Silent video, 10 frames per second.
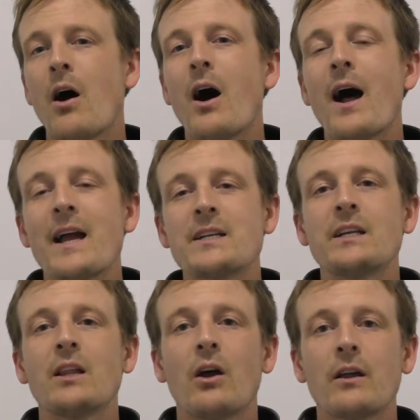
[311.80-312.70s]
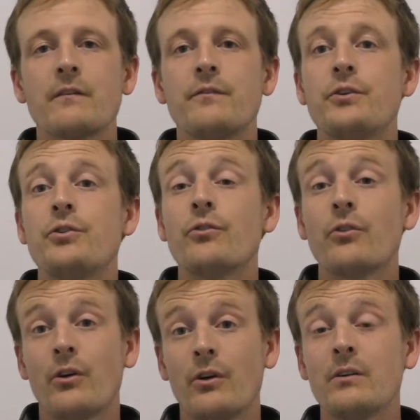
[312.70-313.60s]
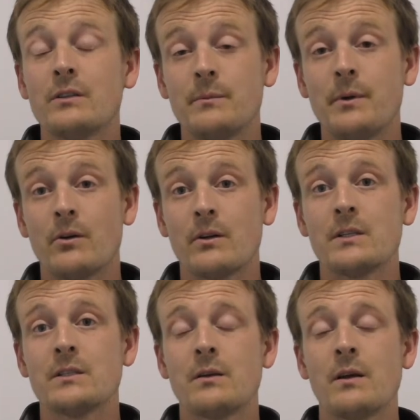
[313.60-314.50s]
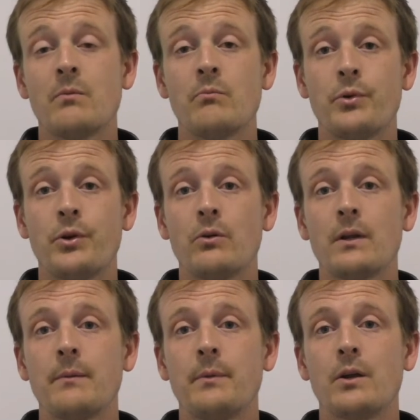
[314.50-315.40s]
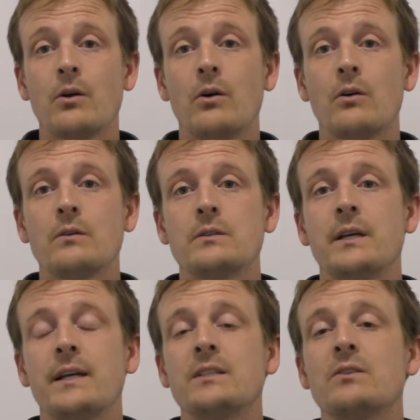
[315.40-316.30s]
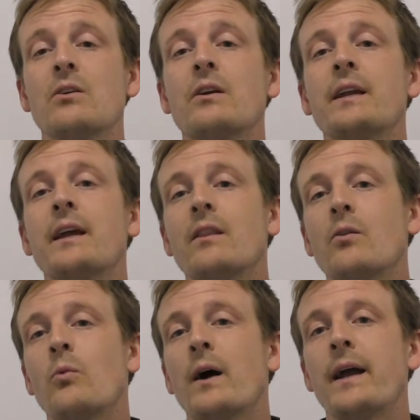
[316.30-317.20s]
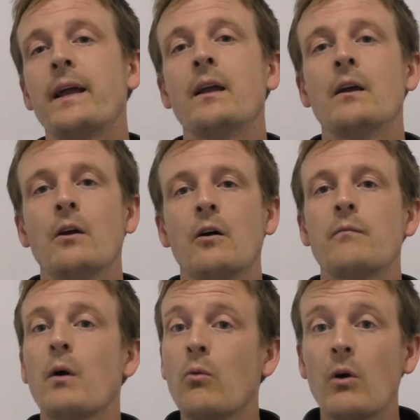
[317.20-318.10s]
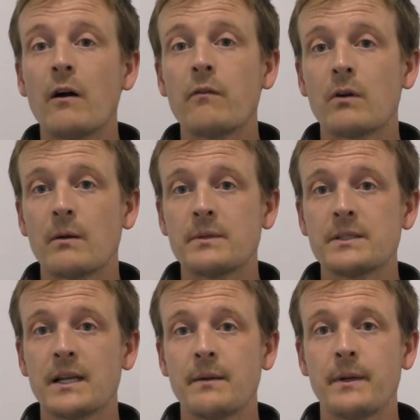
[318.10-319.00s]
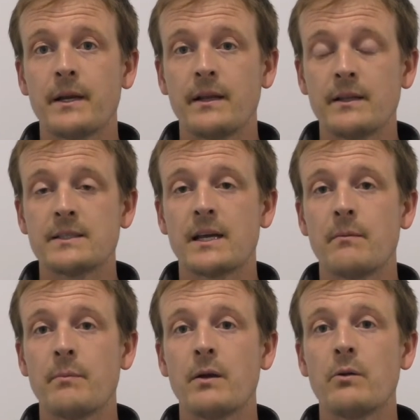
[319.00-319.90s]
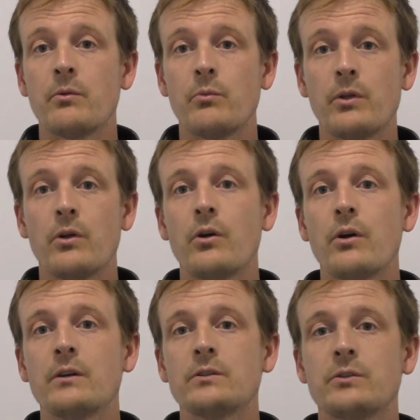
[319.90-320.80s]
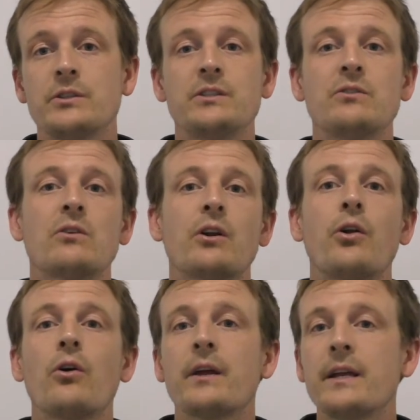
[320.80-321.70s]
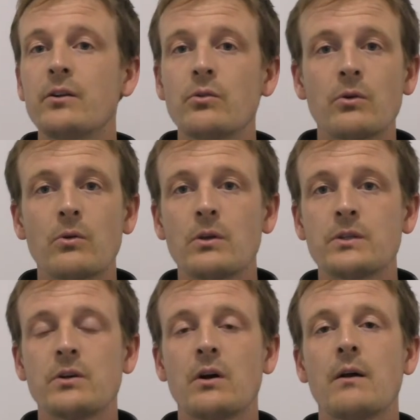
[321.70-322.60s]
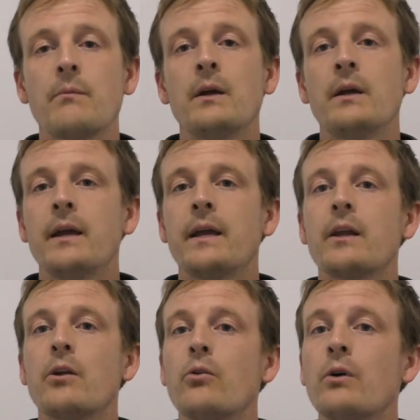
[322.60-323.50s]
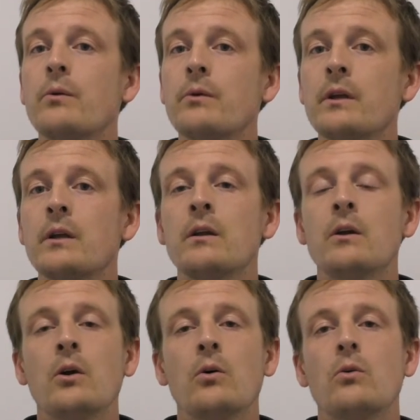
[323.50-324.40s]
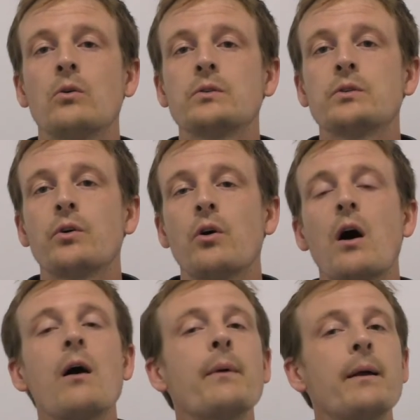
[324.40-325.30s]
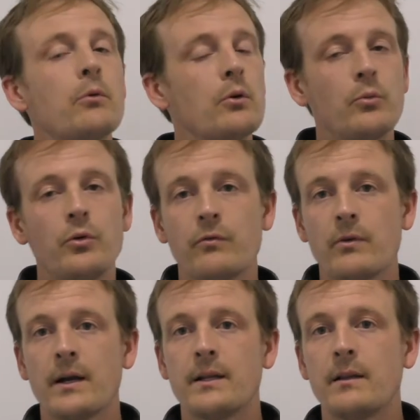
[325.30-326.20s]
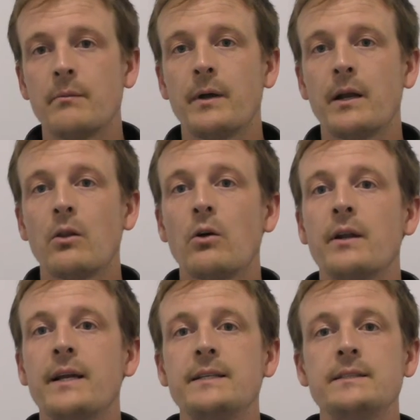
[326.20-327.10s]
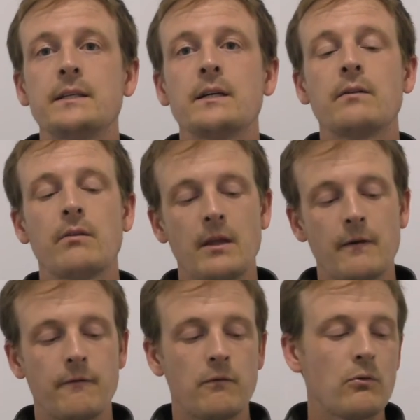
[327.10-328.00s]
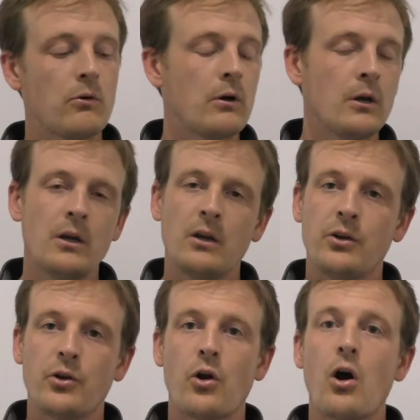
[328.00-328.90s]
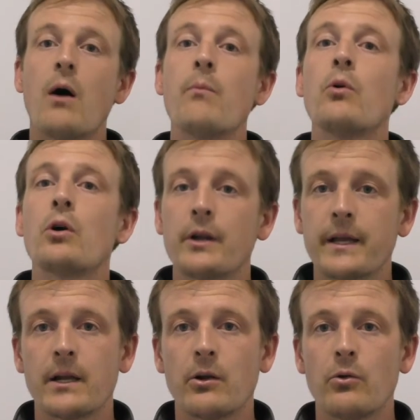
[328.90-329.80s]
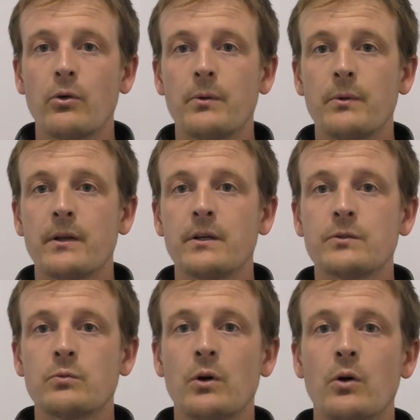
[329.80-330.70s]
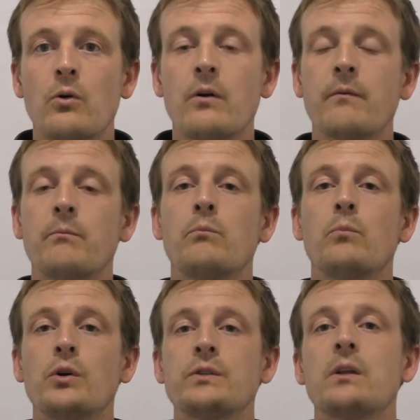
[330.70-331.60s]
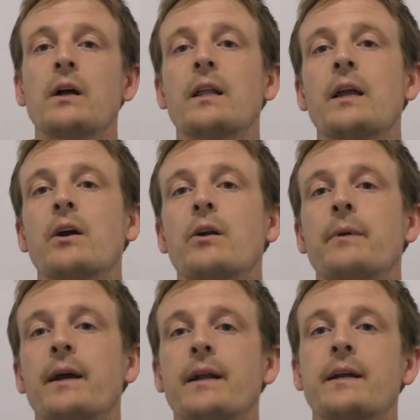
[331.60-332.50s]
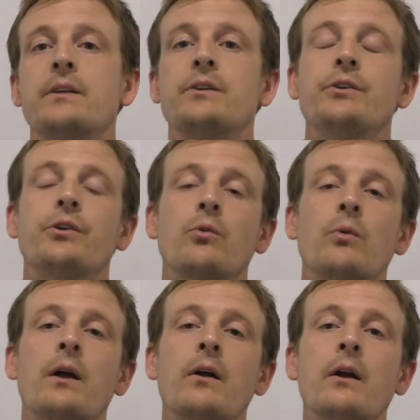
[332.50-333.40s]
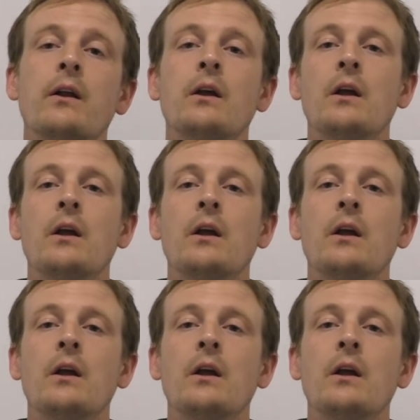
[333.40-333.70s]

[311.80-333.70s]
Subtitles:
I actually like the Fujiro, to be honest, purely because it's not going to get in the way of my wife when I'm sleeping in the same bed with her, so she's not going to knock into it all the time and get annoyed with it. Also, I'm able to move around in the bed a lot easier, therefore, I'm not going to get annoyed with it as well. I'm most likely going to be able to continue to wear it.